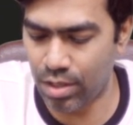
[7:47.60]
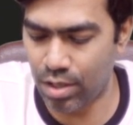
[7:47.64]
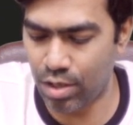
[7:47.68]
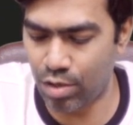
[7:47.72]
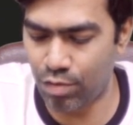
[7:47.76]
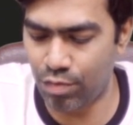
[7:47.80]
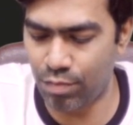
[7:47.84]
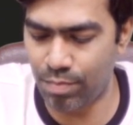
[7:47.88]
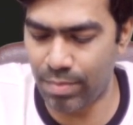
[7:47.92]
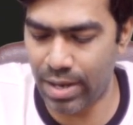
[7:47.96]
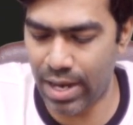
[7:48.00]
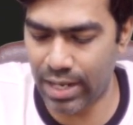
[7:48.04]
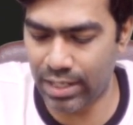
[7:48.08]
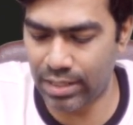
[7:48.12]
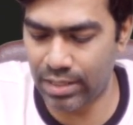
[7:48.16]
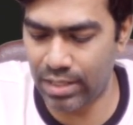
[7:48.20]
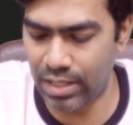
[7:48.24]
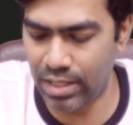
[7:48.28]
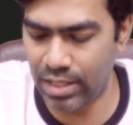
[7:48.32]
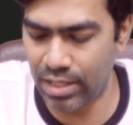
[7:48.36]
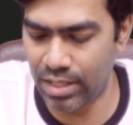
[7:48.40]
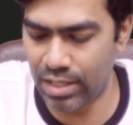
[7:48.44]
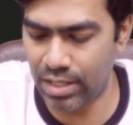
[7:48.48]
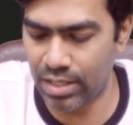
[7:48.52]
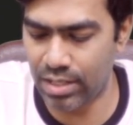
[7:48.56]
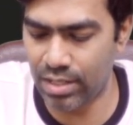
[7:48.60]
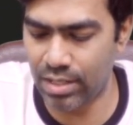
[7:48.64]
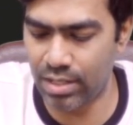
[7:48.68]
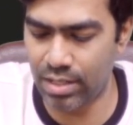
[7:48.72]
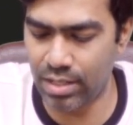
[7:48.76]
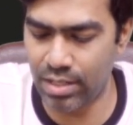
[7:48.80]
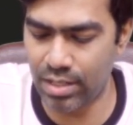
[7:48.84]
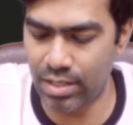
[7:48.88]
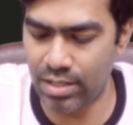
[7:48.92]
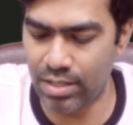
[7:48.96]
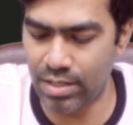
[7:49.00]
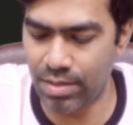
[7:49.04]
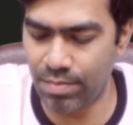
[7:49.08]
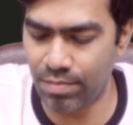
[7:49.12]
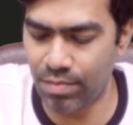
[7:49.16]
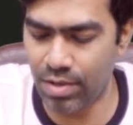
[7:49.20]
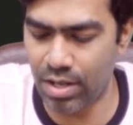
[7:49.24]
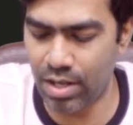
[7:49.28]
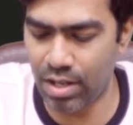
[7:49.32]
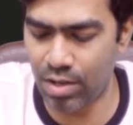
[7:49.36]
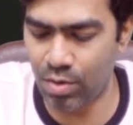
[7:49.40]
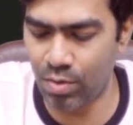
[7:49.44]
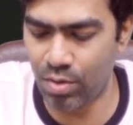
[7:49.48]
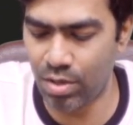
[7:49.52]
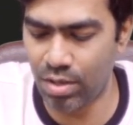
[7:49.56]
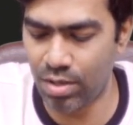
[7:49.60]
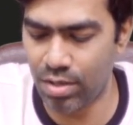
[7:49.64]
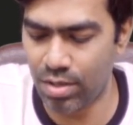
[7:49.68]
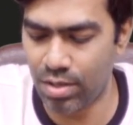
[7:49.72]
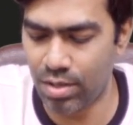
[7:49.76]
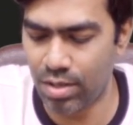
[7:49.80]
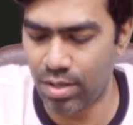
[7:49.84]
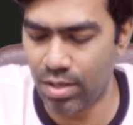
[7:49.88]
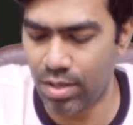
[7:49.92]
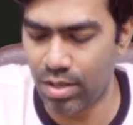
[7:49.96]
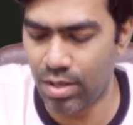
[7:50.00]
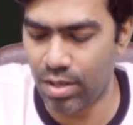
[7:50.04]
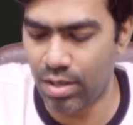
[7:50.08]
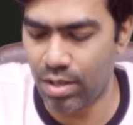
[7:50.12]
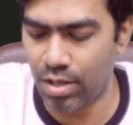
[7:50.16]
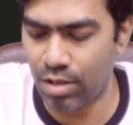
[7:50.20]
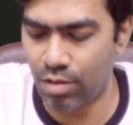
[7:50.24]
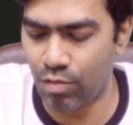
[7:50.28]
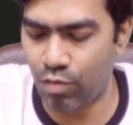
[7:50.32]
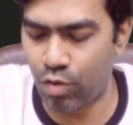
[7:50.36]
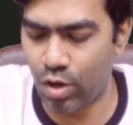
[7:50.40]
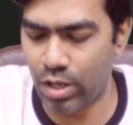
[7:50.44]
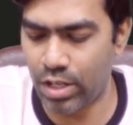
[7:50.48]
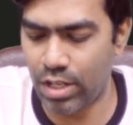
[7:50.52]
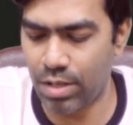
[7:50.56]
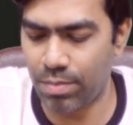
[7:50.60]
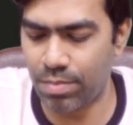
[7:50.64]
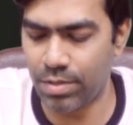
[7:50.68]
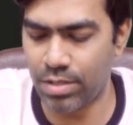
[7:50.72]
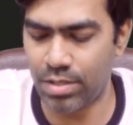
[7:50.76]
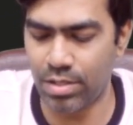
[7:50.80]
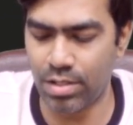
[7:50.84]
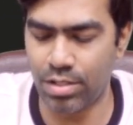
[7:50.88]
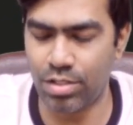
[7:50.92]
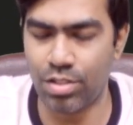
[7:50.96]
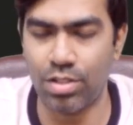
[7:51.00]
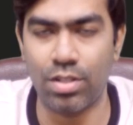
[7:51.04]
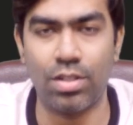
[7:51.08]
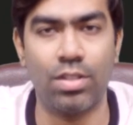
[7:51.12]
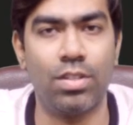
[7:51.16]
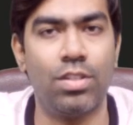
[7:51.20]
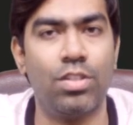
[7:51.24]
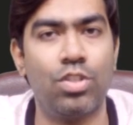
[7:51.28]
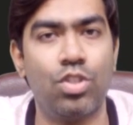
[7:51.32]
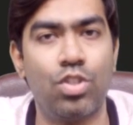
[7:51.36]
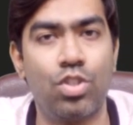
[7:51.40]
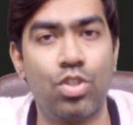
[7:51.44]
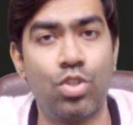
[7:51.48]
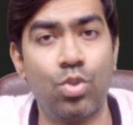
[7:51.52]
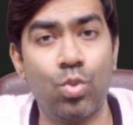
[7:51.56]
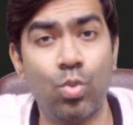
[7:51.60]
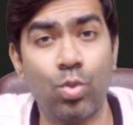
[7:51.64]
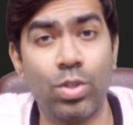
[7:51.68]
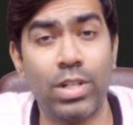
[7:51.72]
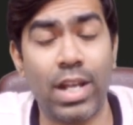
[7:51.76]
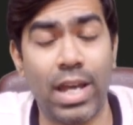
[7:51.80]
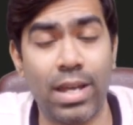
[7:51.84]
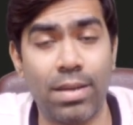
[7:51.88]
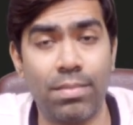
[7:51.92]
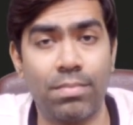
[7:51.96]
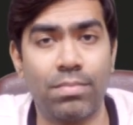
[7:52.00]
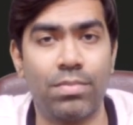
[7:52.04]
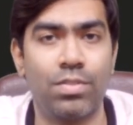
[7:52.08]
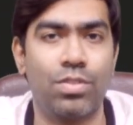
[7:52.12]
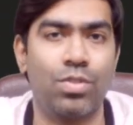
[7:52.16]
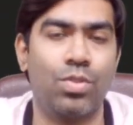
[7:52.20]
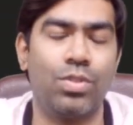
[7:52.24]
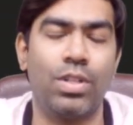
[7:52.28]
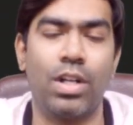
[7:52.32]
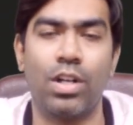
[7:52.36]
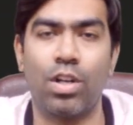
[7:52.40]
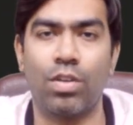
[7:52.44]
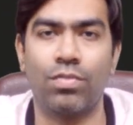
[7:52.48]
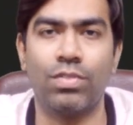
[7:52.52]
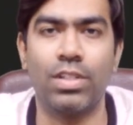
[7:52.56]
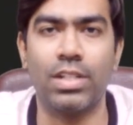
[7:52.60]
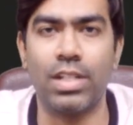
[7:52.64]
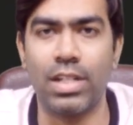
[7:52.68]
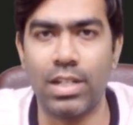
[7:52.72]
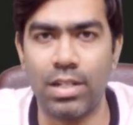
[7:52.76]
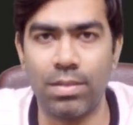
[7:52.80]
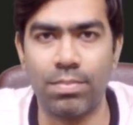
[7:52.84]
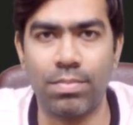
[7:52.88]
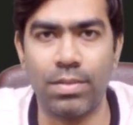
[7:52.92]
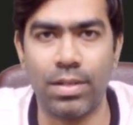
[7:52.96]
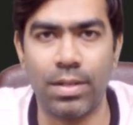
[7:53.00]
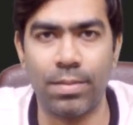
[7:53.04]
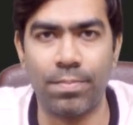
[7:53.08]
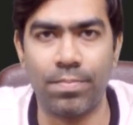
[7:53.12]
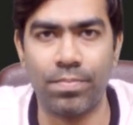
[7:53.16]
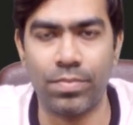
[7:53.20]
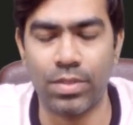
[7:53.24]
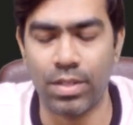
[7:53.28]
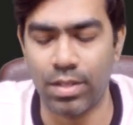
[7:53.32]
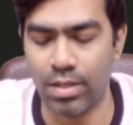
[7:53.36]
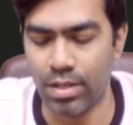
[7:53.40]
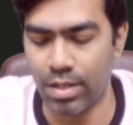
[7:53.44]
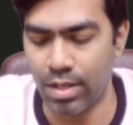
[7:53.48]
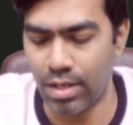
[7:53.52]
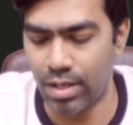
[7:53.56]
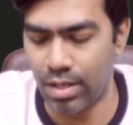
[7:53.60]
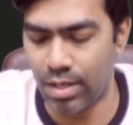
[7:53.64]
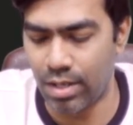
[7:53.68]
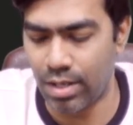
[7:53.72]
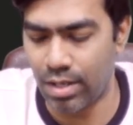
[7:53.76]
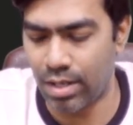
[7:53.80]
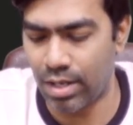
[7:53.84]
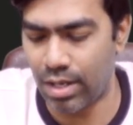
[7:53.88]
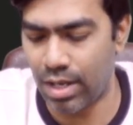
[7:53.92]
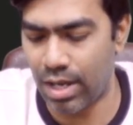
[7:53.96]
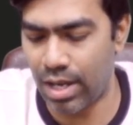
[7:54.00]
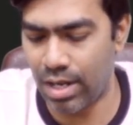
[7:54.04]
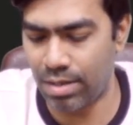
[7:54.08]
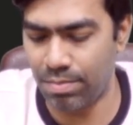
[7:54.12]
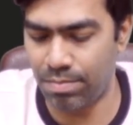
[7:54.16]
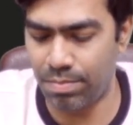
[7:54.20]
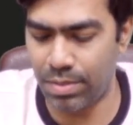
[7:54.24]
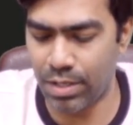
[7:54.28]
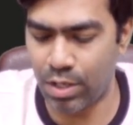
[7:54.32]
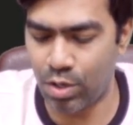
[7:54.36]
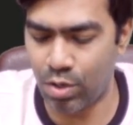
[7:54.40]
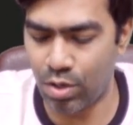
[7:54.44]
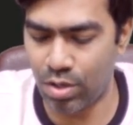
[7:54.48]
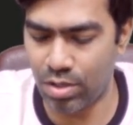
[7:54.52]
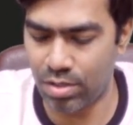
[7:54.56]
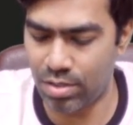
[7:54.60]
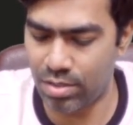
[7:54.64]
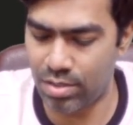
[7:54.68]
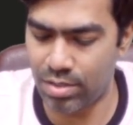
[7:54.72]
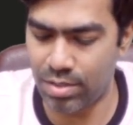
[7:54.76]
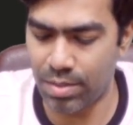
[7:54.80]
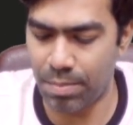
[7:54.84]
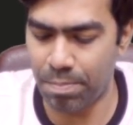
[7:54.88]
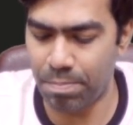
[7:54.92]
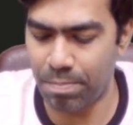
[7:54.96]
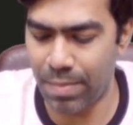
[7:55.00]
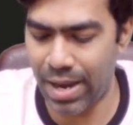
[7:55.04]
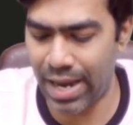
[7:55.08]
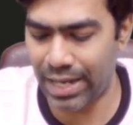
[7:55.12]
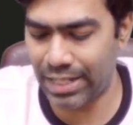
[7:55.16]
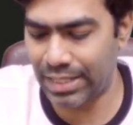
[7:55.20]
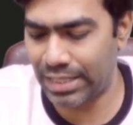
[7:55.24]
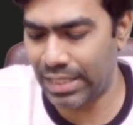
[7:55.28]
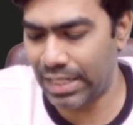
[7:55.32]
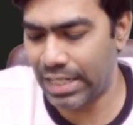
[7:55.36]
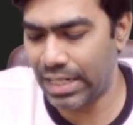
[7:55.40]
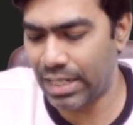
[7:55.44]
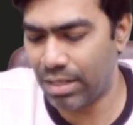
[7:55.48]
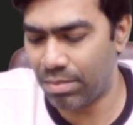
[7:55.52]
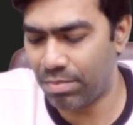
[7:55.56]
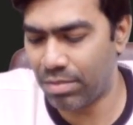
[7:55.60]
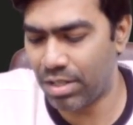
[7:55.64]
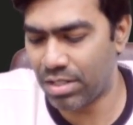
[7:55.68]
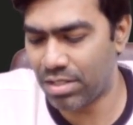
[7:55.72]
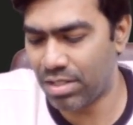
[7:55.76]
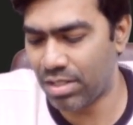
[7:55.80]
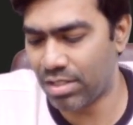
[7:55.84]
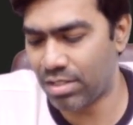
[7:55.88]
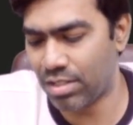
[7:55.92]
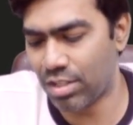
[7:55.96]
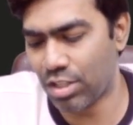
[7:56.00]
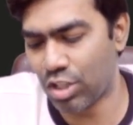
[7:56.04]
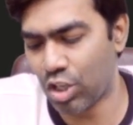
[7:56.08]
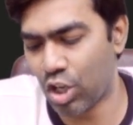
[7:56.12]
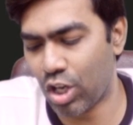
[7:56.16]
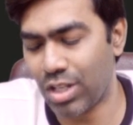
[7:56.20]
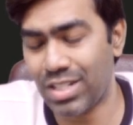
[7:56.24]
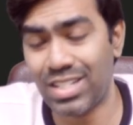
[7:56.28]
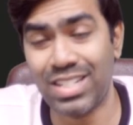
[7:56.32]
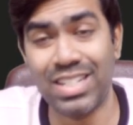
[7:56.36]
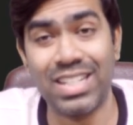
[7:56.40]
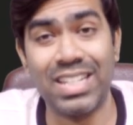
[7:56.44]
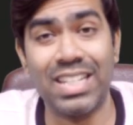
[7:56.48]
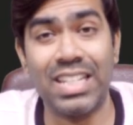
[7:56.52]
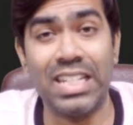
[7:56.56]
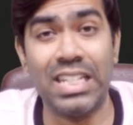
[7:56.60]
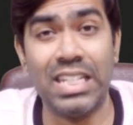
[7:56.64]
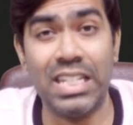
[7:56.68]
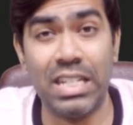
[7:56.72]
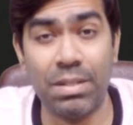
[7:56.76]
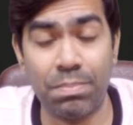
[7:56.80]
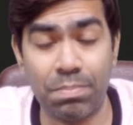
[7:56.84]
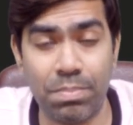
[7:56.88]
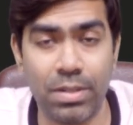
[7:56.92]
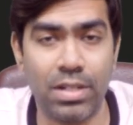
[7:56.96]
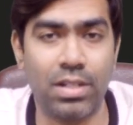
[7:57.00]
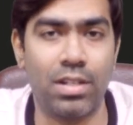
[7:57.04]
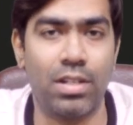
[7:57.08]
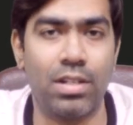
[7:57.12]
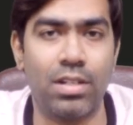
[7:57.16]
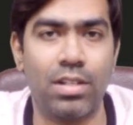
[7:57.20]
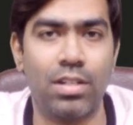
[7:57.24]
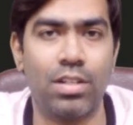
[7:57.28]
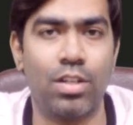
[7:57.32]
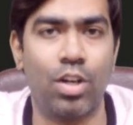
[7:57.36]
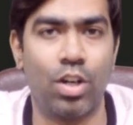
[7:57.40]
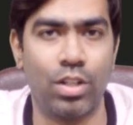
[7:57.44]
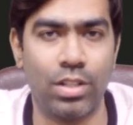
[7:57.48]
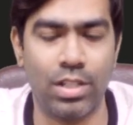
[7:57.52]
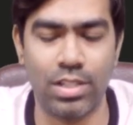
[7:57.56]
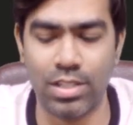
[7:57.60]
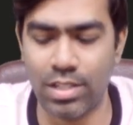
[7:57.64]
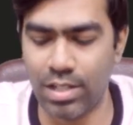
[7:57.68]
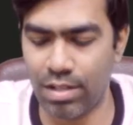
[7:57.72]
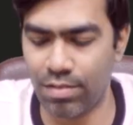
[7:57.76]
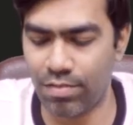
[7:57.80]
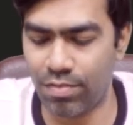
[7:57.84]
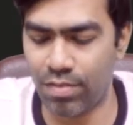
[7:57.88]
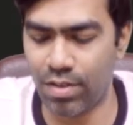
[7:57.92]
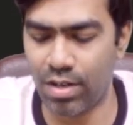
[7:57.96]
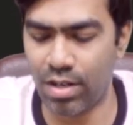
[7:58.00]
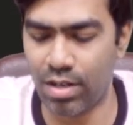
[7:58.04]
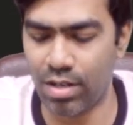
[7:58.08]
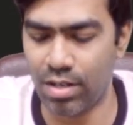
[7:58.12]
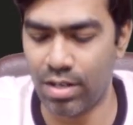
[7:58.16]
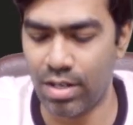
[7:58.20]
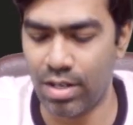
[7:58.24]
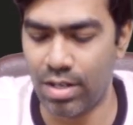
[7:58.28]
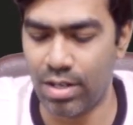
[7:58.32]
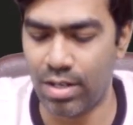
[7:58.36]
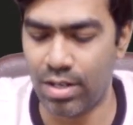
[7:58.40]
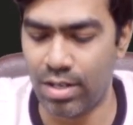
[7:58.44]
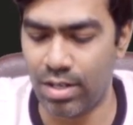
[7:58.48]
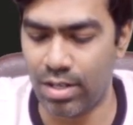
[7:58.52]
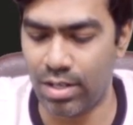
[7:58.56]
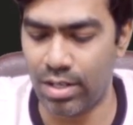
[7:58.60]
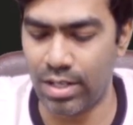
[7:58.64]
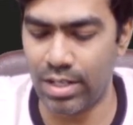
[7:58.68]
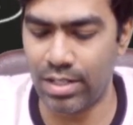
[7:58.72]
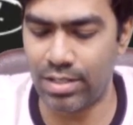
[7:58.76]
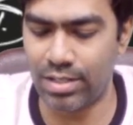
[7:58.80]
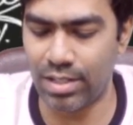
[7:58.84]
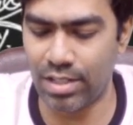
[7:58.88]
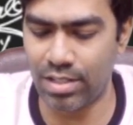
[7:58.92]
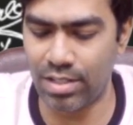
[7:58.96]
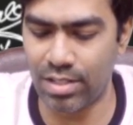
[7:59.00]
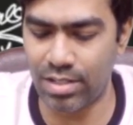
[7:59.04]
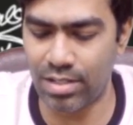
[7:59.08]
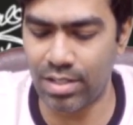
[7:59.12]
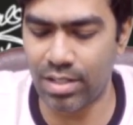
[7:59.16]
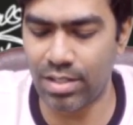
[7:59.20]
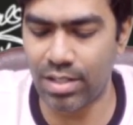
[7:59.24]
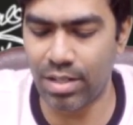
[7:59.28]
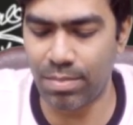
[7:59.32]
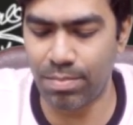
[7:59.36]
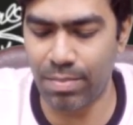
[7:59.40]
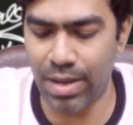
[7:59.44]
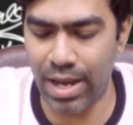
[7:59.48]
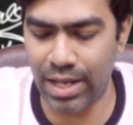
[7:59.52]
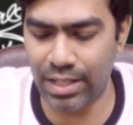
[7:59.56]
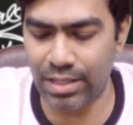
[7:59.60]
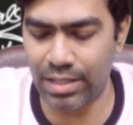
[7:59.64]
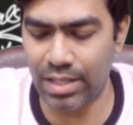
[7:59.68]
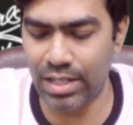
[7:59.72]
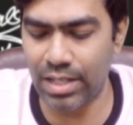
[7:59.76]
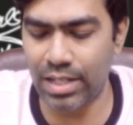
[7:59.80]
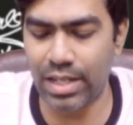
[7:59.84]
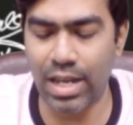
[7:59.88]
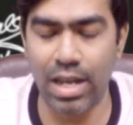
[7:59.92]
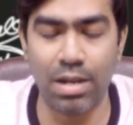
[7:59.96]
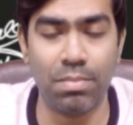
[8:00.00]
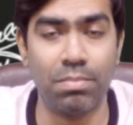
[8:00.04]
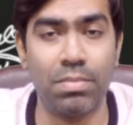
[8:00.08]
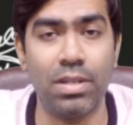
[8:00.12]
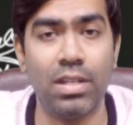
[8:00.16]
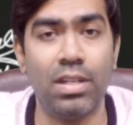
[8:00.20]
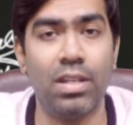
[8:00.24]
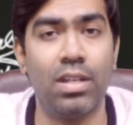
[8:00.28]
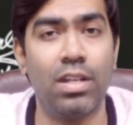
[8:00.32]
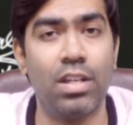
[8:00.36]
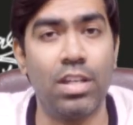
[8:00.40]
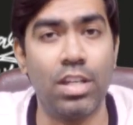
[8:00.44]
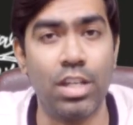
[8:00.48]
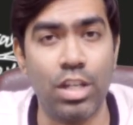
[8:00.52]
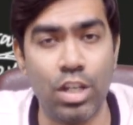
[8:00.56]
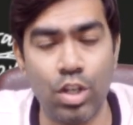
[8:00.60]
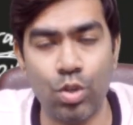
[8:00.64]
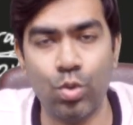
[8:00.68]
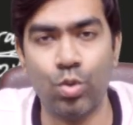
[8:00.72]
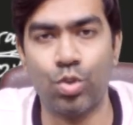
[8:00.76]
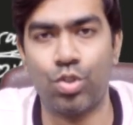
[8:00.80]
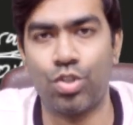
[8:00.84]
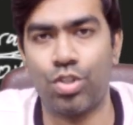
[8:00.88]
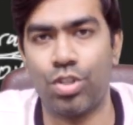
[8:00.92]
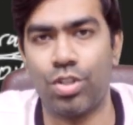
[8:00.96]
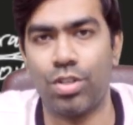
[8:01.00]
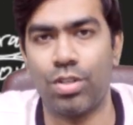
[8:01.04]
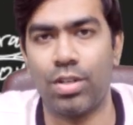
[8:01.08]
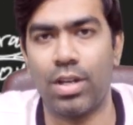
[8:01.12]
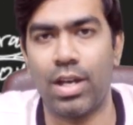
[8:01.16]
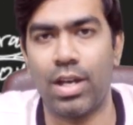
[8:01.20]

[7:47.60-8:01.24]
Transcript: of MAG3 is somewhere around 40%, two times to that of the DTPA. And because MAG3 elimination is not dependent on the GFR, it suggested that MAG3 can be used